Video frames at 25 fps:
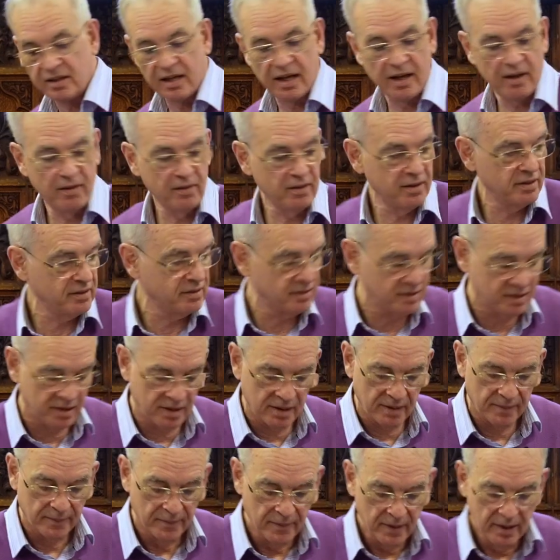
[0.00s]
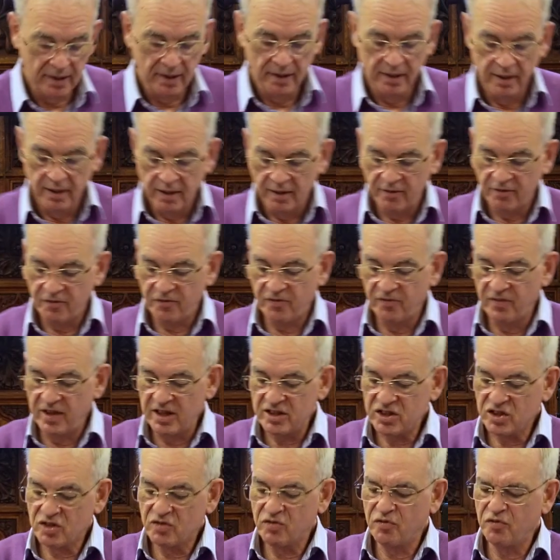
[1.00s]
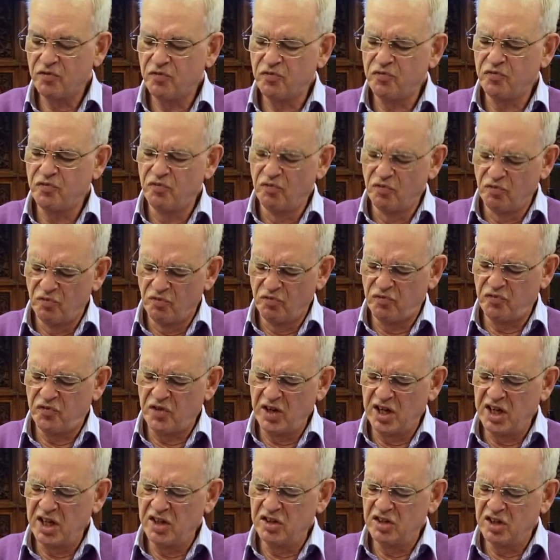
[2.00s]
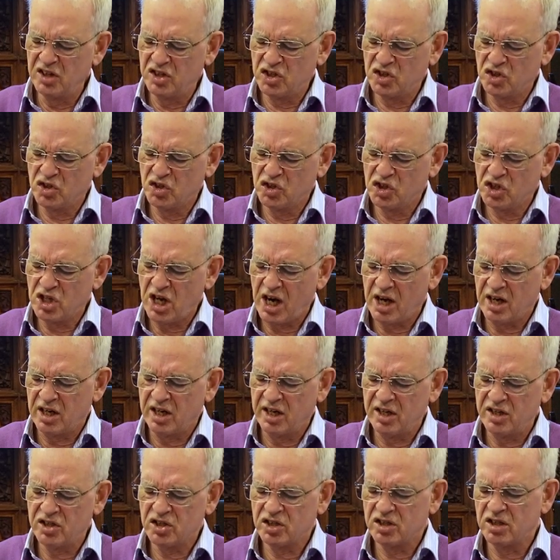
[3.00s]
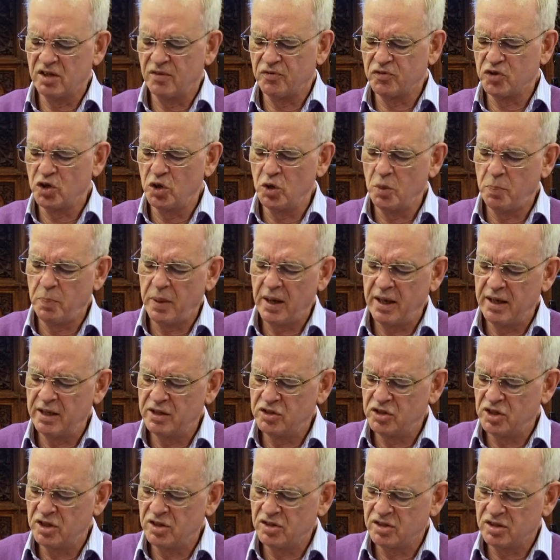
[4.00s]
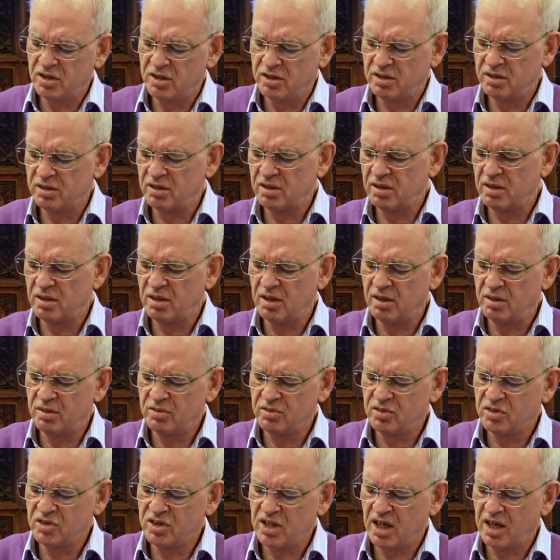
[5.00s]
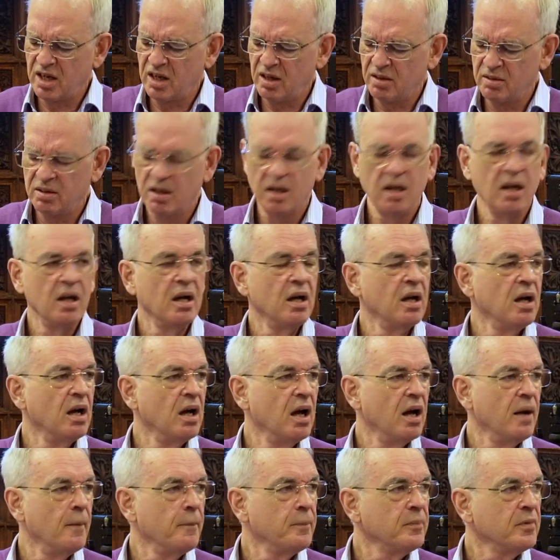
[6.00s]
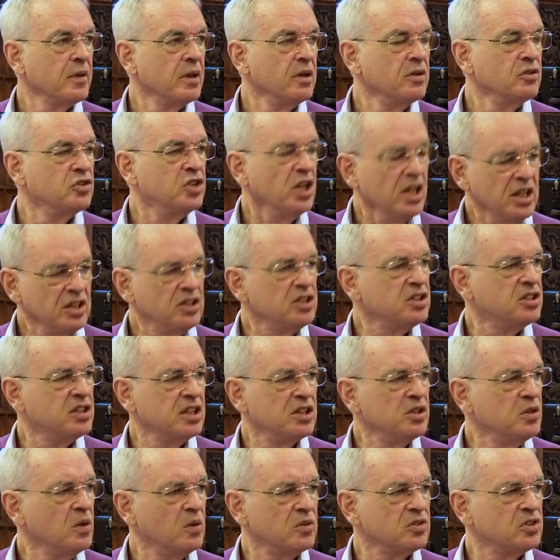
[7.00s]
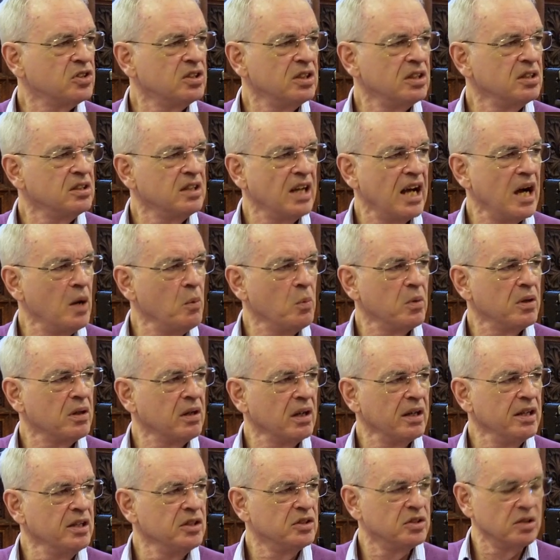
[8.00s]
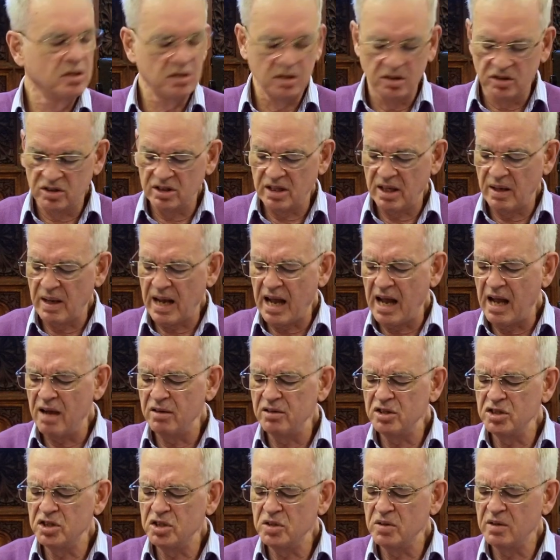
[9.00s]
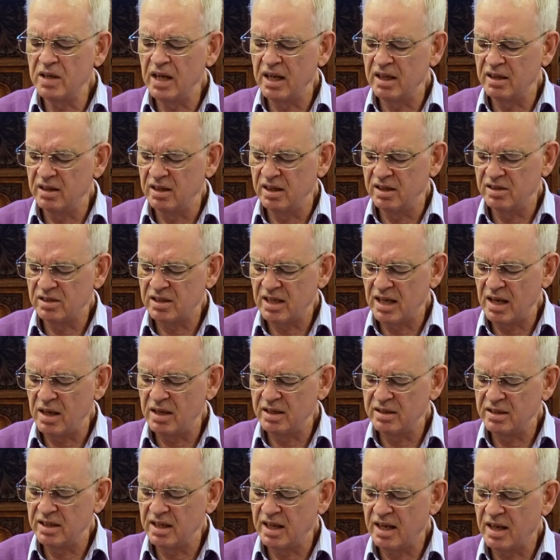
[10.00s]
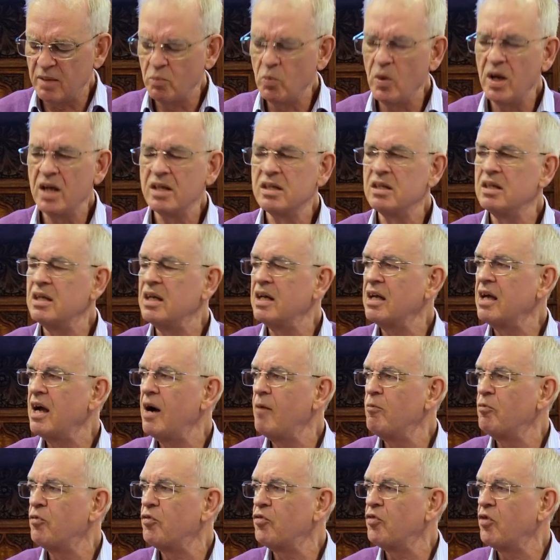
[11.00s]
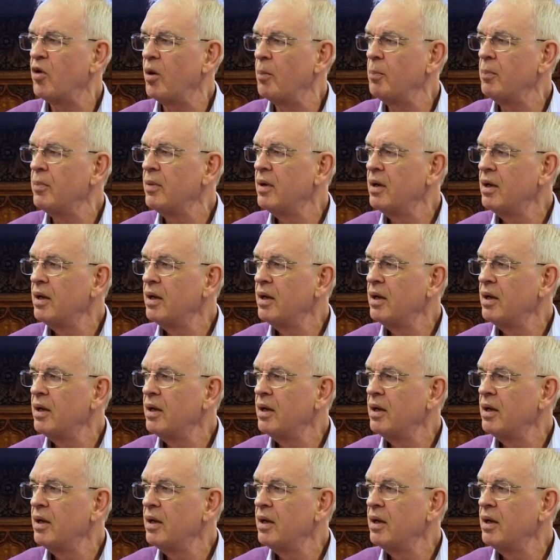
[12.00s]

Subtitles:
down and let's fill in this checklist of 2 pages and tick it. Jesus did not sit down with Legion and say, how did you get this? Where did it come from?